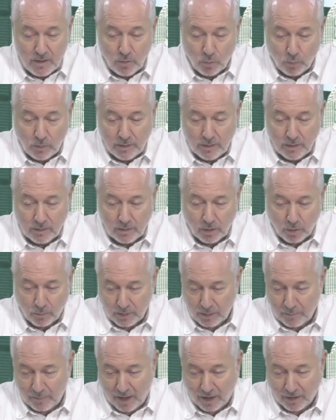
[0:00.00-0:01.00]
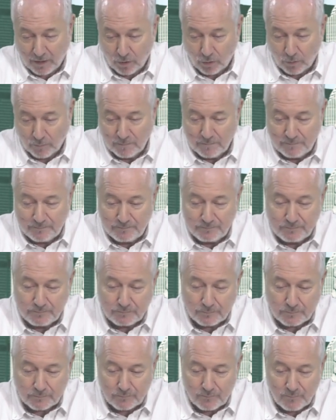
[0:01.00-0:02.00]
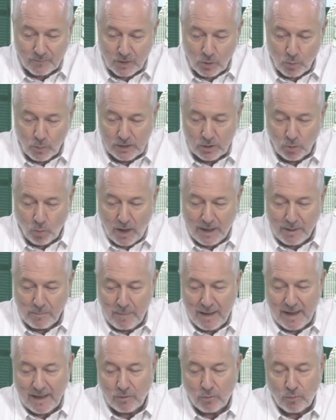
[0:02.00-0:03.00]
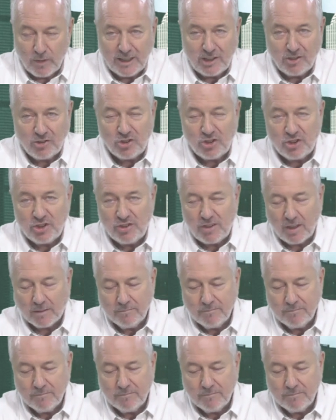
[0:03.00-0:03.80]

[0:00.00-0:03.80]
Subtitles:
when the hombre blanco, when the white man reached